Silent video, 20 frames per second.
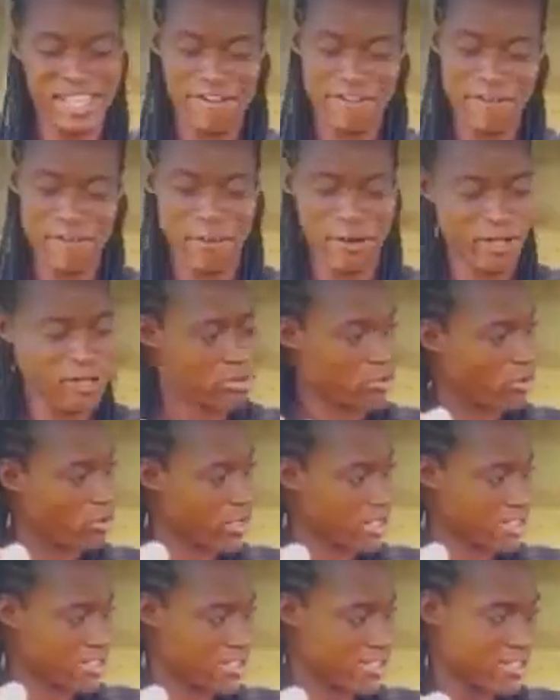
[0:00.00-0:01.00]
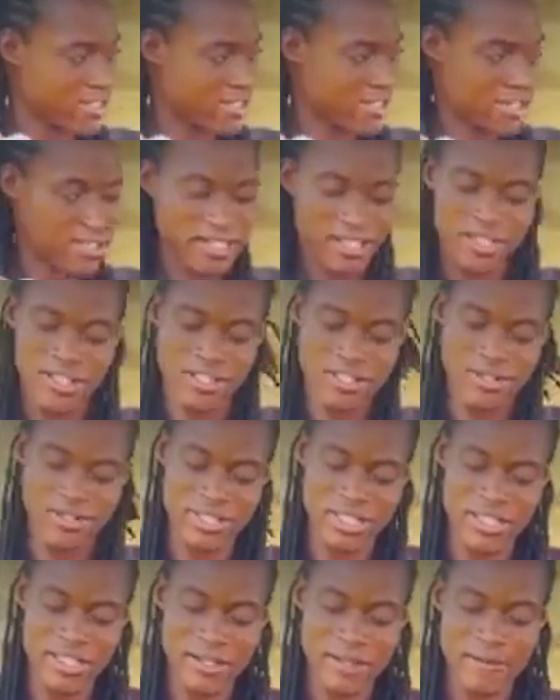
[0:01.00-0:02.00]
Everybody know it. You
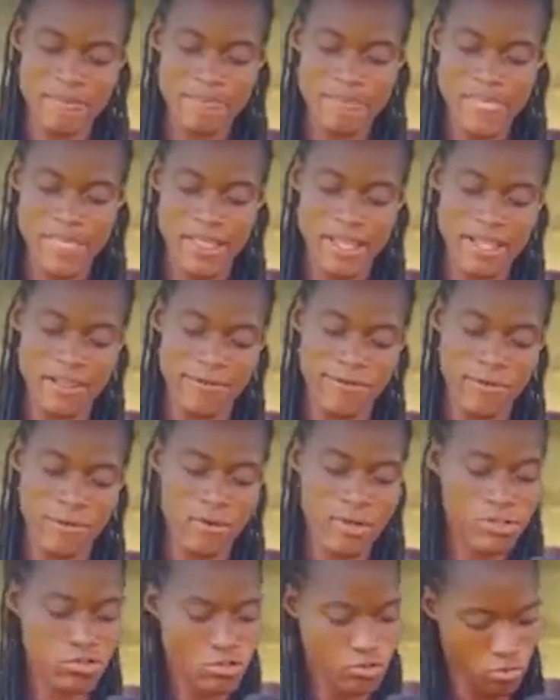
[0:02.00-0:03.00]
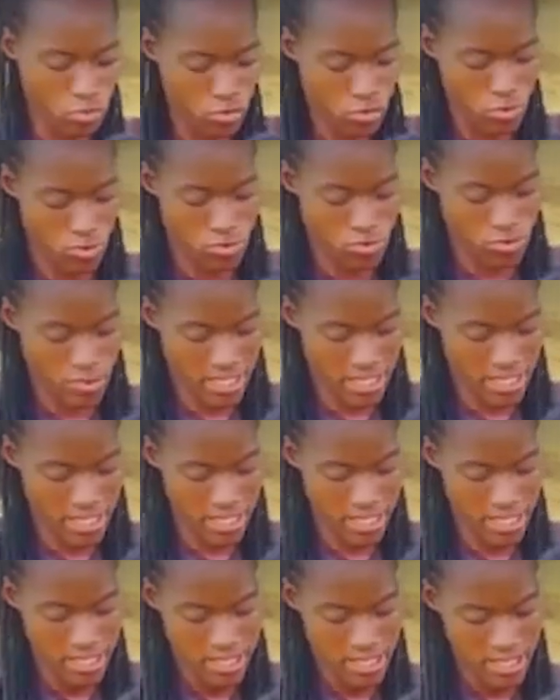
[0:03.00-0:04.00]
see, if you want to know,
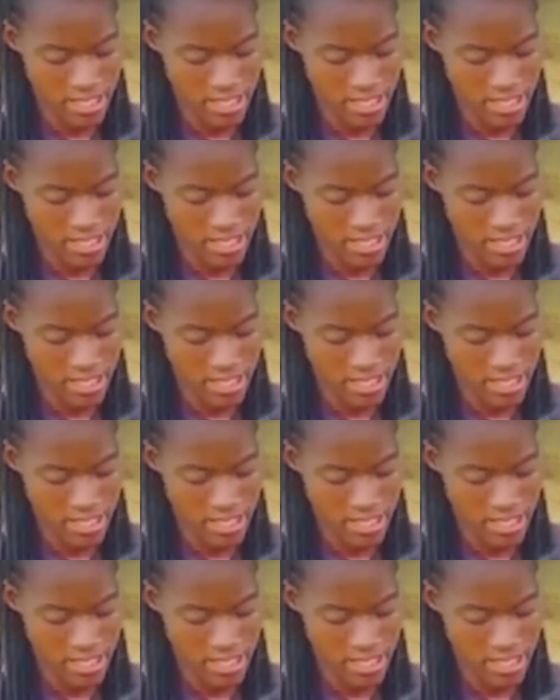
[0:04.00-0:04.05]
okay,